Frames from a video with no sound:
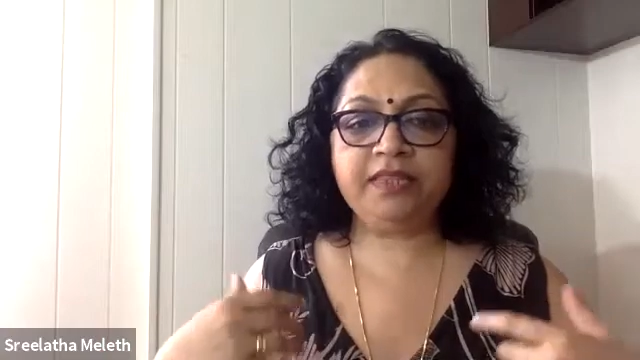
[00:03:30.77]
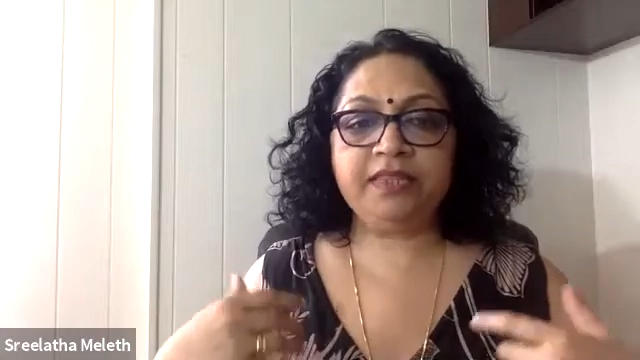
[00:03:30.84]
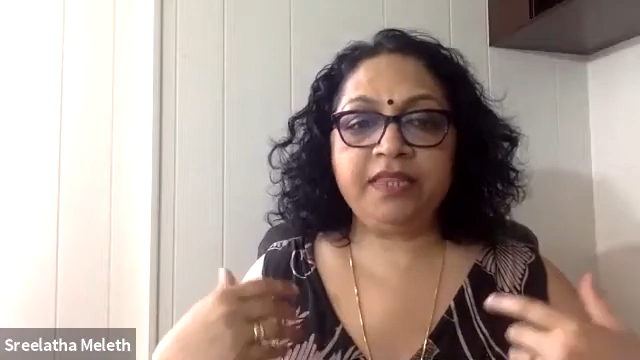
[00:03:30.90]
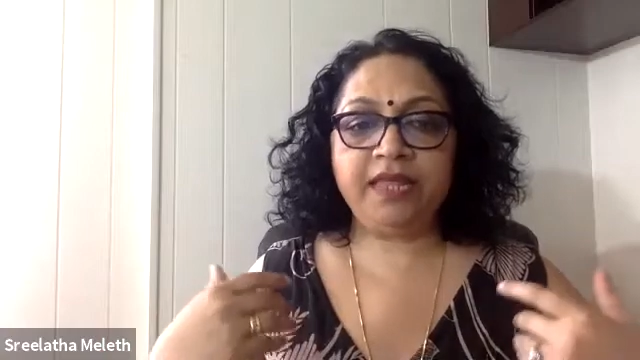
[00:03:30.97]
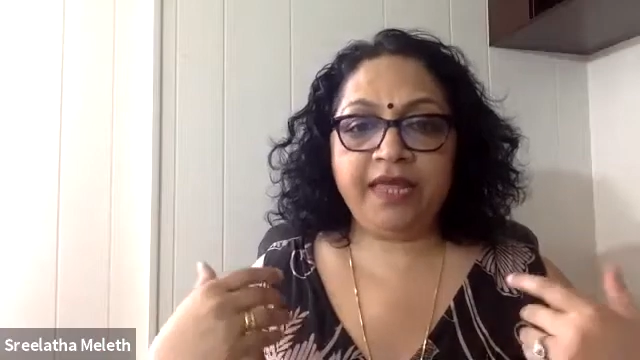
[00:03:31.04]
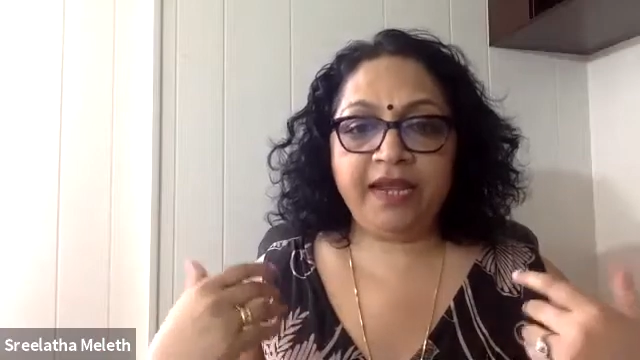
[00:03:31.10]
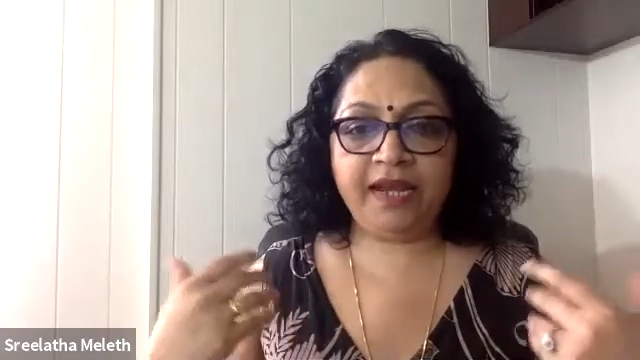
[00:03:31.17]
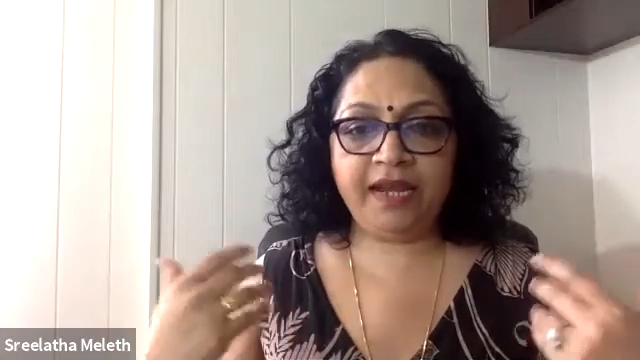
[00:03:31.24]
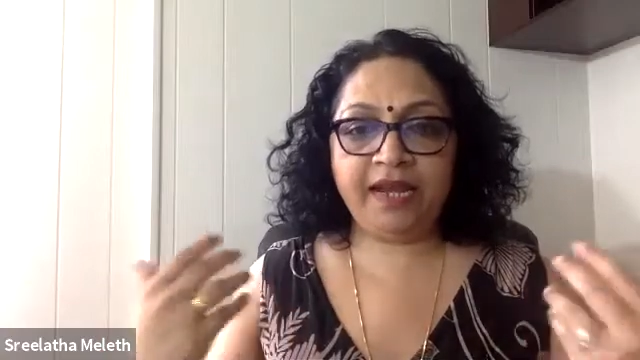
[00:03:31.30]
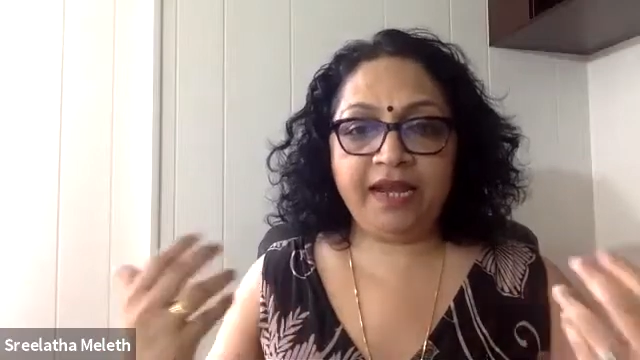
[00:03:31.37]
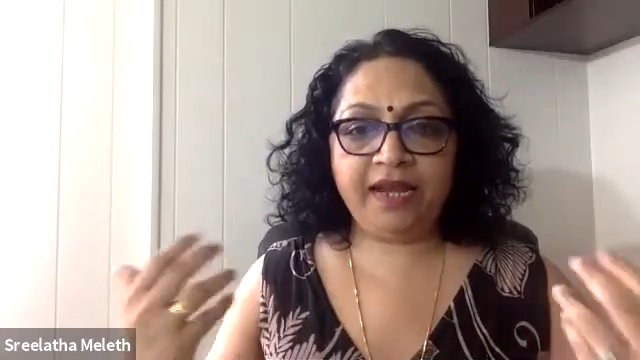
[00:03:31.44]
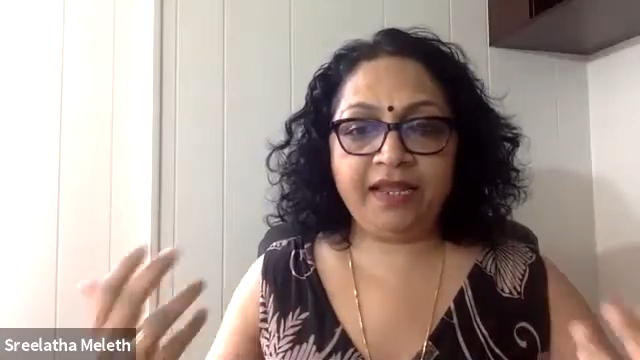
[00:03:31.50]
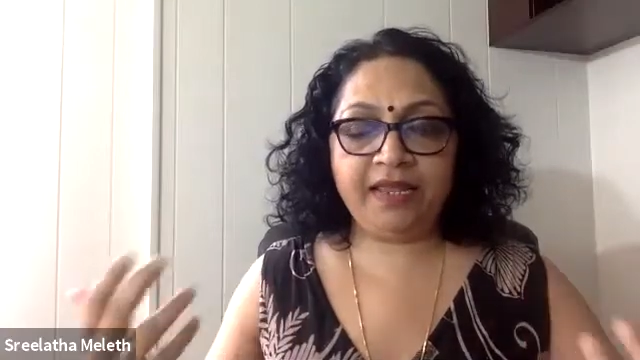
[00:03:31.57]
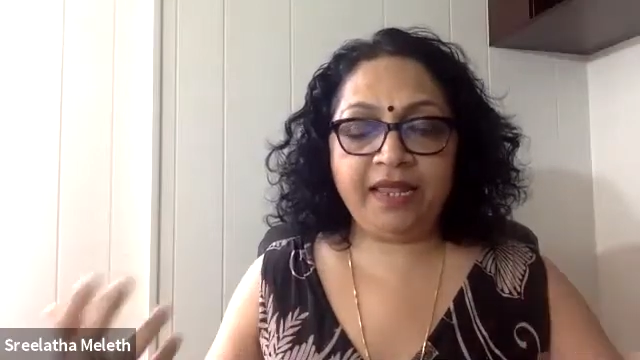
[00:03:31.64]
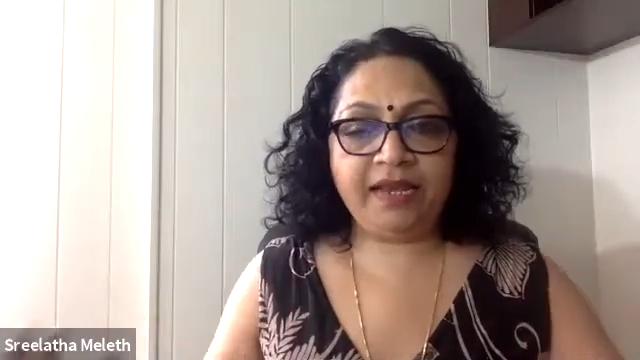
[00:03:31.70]
then
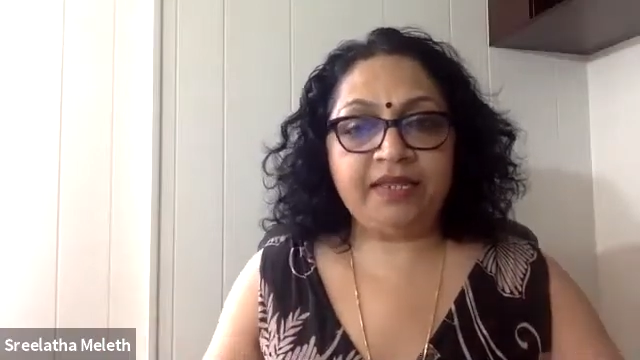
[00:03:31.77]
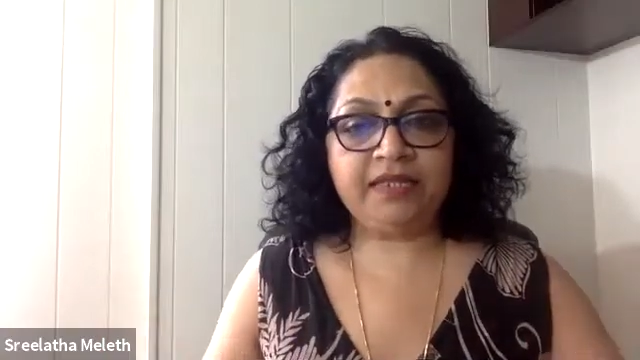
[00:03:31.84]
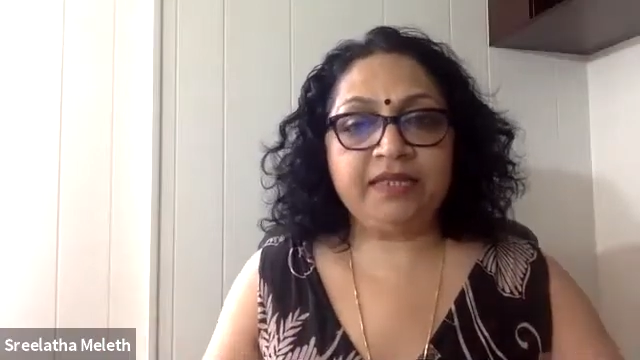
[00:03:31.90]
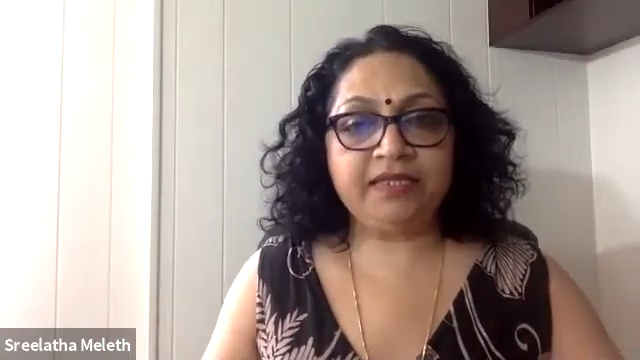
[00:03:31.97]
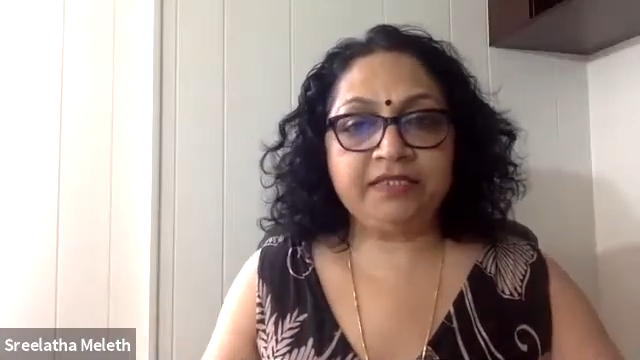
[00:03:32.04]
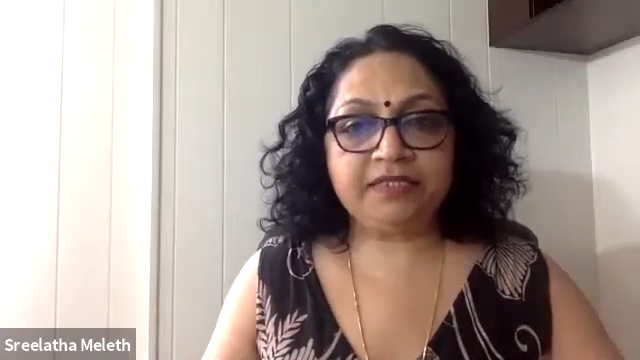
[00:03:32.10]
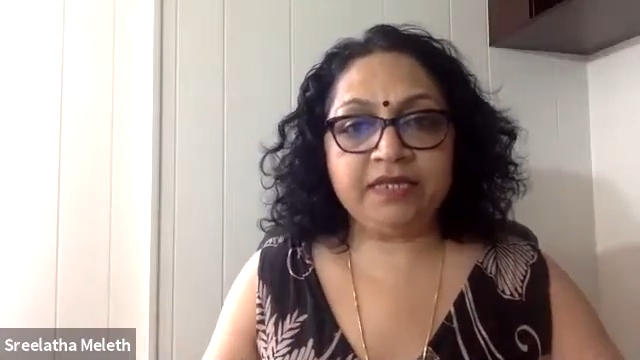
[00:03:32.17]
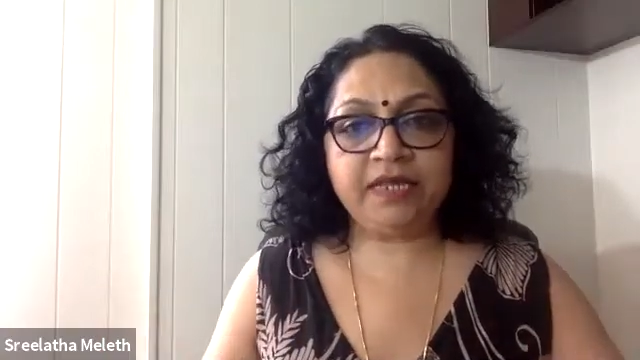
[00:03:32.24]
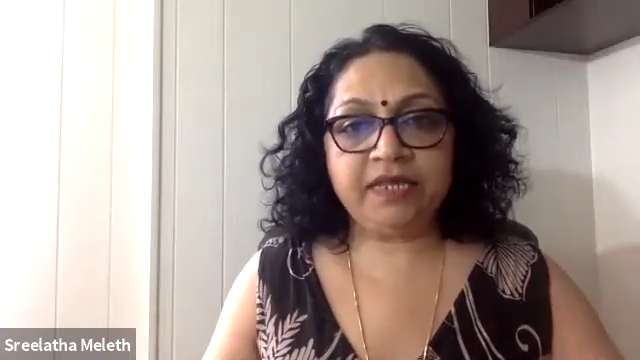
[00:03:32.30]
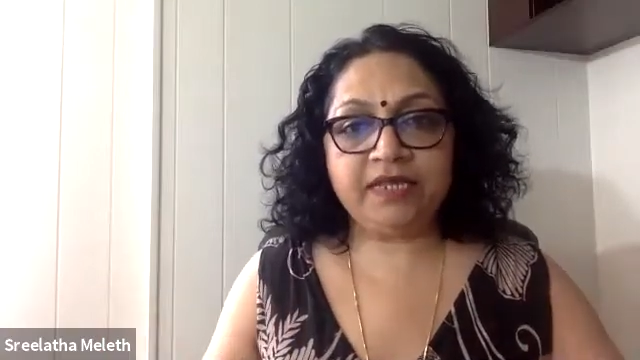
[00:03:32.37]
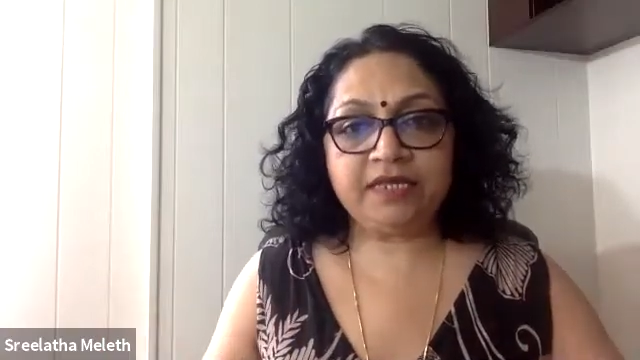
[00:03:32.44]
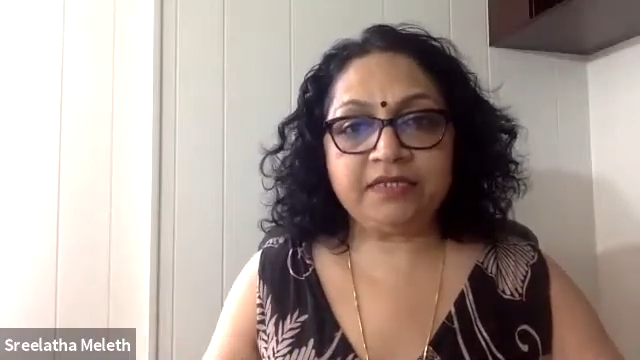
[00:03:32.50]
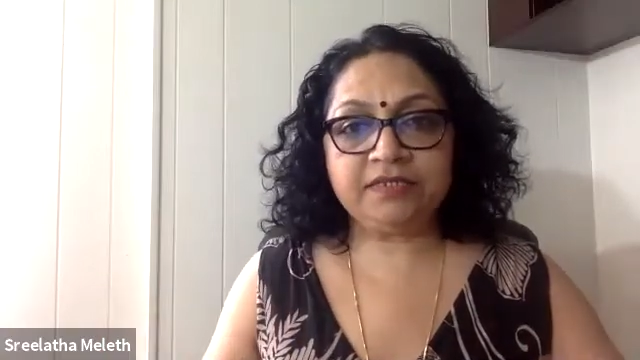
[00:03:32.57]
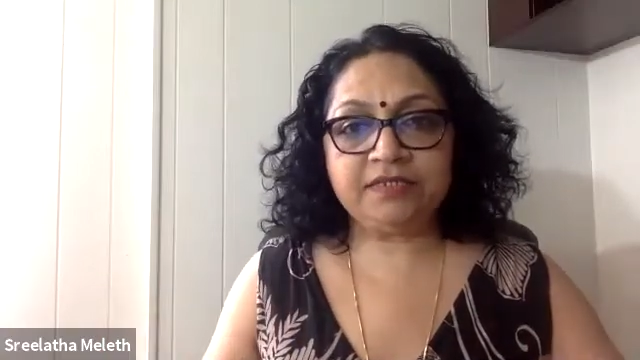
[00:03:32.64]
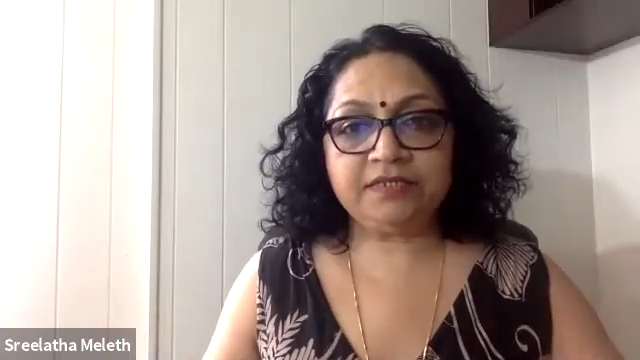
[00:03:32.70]
this
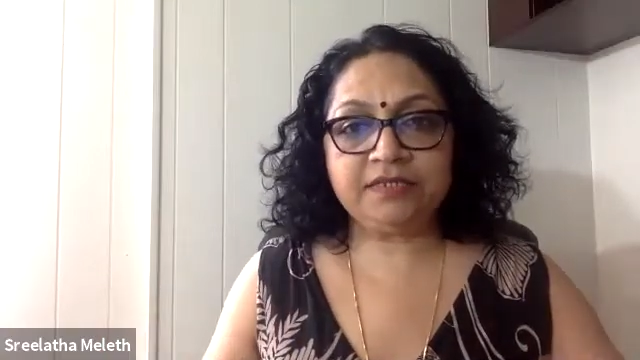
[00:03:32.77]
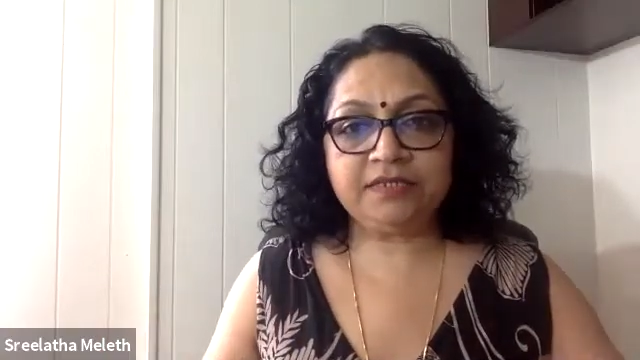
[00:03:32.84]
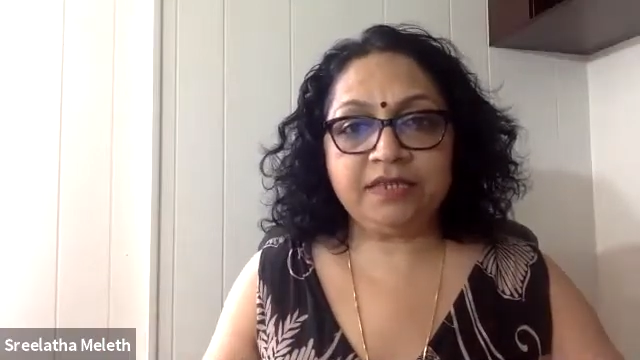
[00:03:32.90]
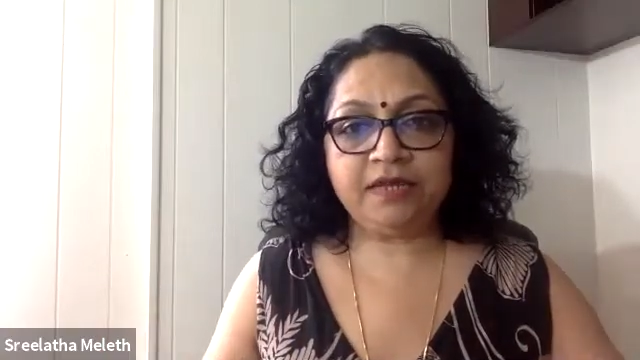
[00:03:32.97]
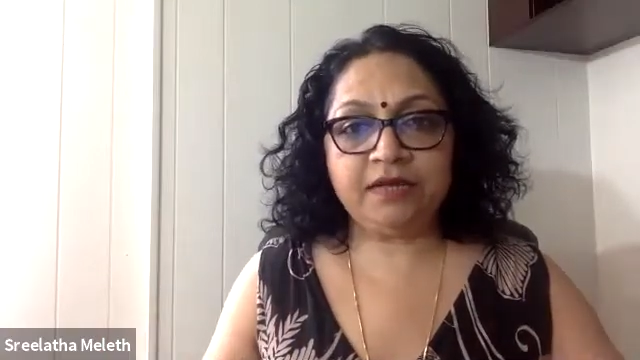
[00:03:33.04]
is